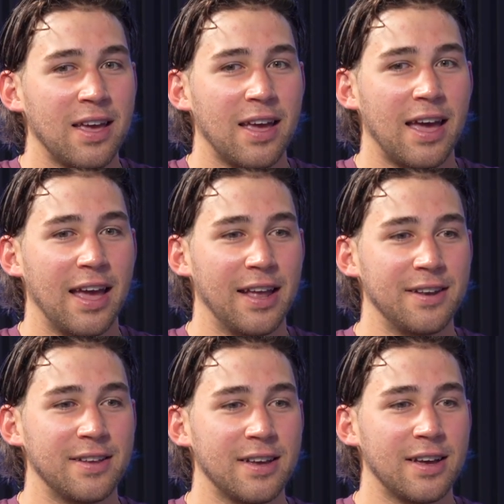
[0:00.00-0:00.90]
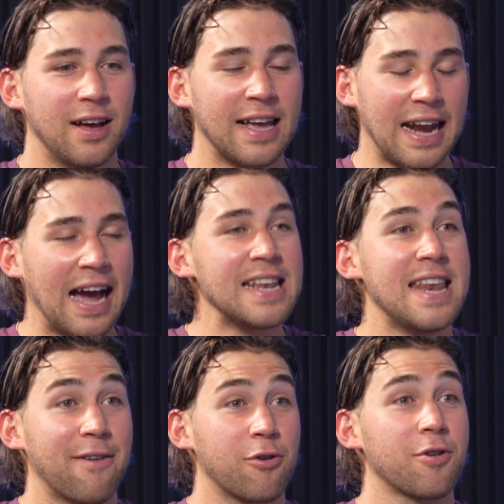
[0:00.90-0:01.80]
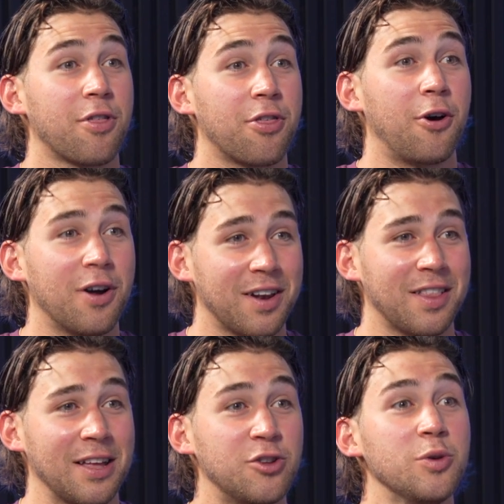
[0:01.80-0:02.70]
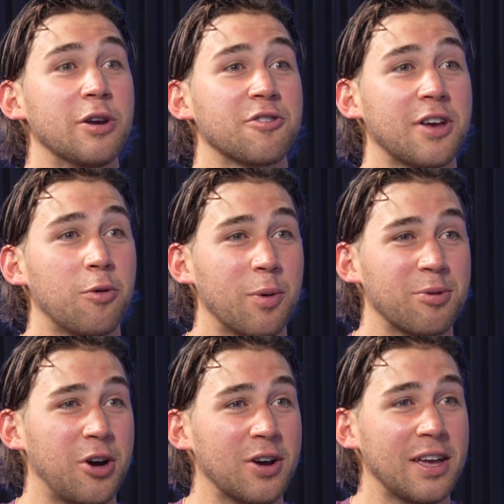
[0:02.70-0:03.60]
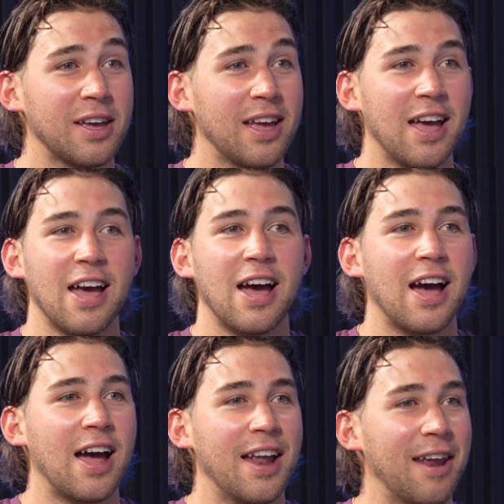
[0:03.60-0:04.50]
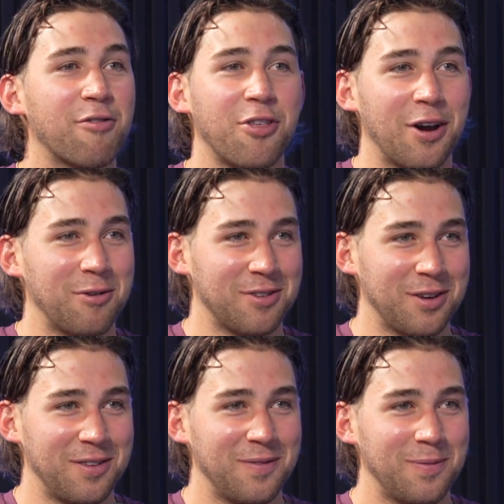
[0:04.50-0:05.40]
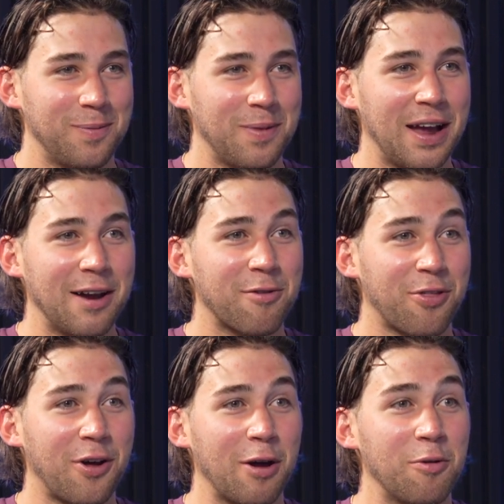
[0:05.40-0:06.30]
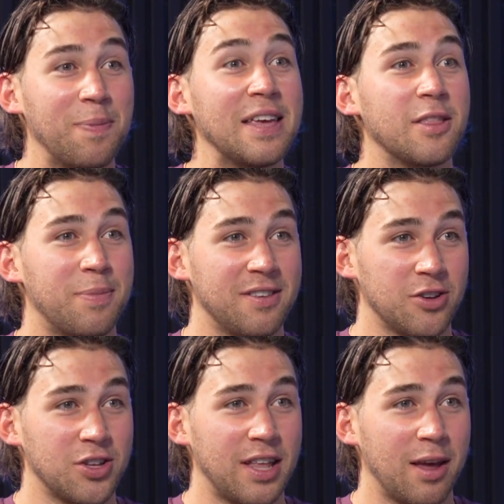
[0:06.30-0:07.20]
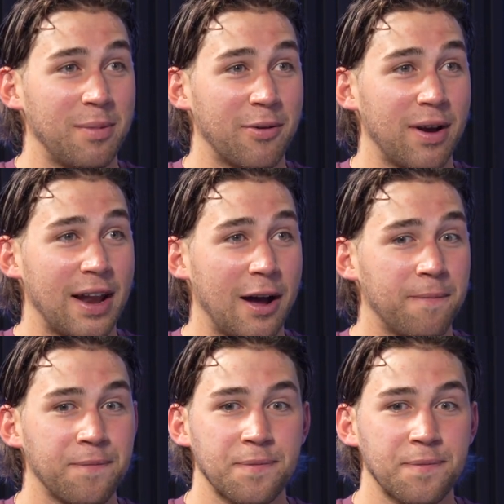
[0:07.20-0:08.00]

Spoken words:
And again, I never thought, like 2 years ago when we were talking, I never thought I never thought I would be in the position that I'm in right now.